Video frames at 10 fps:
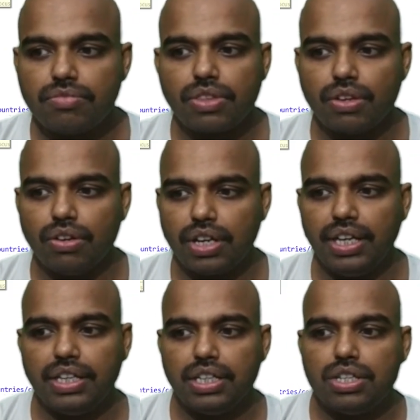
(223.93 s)
Okay,
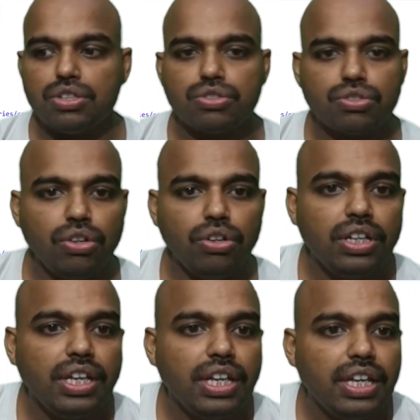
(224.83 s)
so
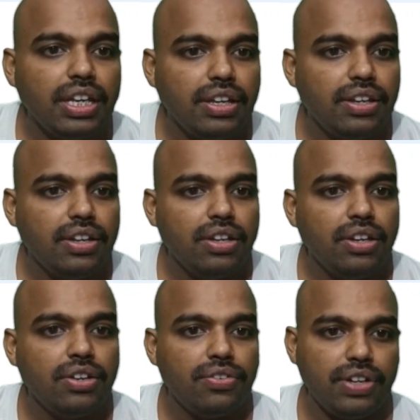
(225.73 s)

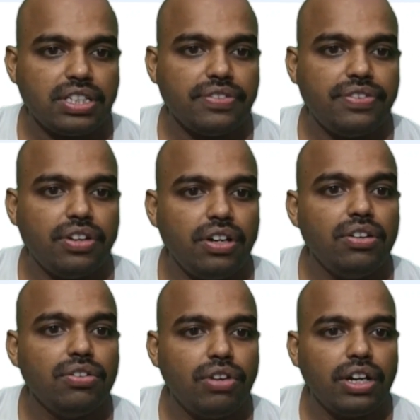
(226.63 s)
first of all,
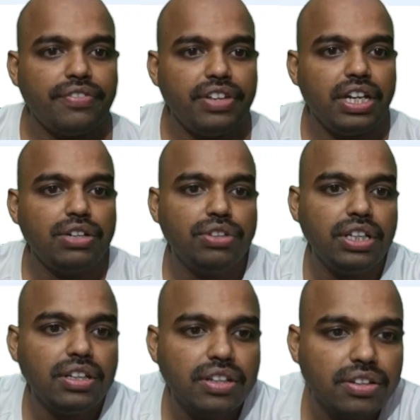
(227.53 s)
what we are doing,
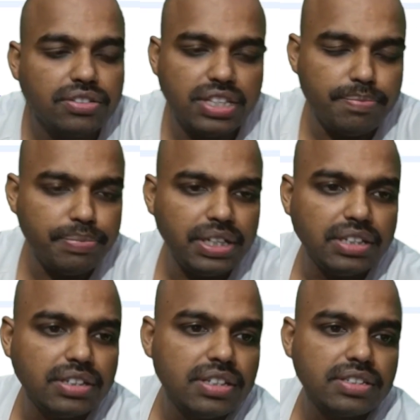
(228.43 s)
simply
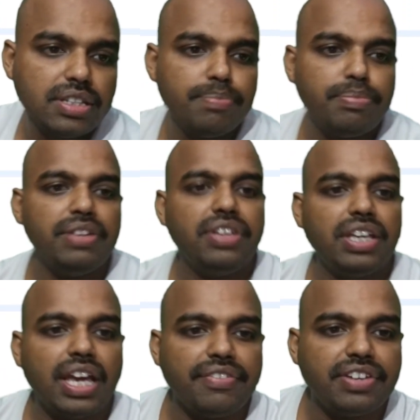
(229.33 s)
we
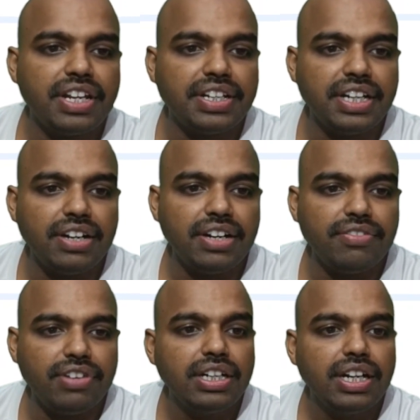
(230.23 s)
have created one
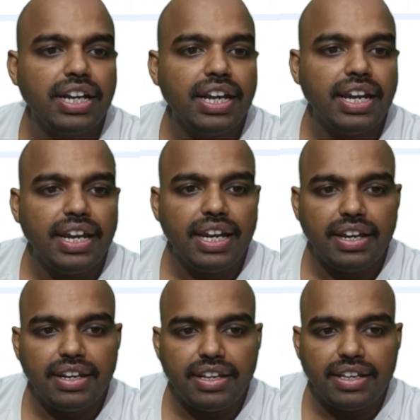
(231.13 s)

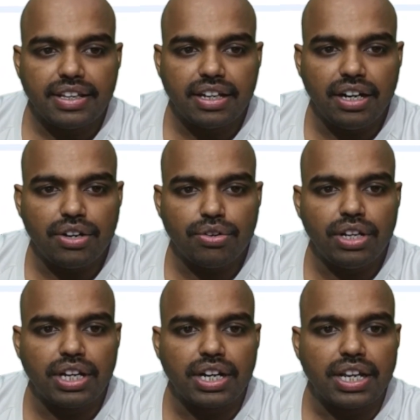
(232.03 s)

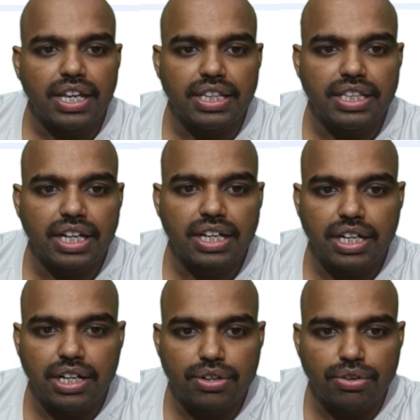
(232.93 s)
controller. In the
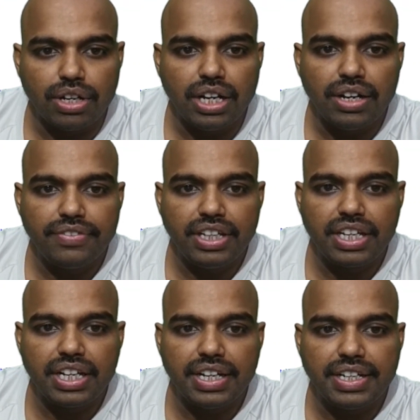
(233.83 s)
controller, we
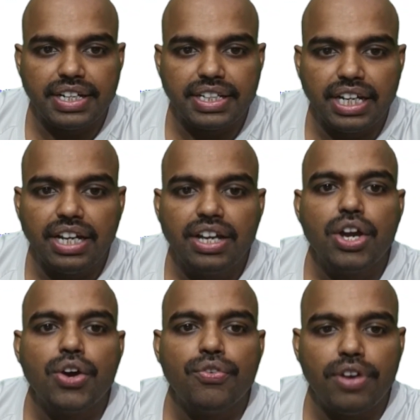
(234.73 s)
created the
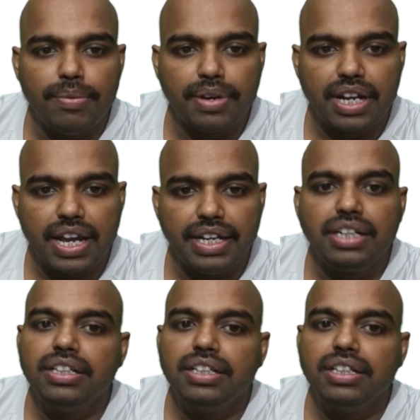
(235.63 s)
web client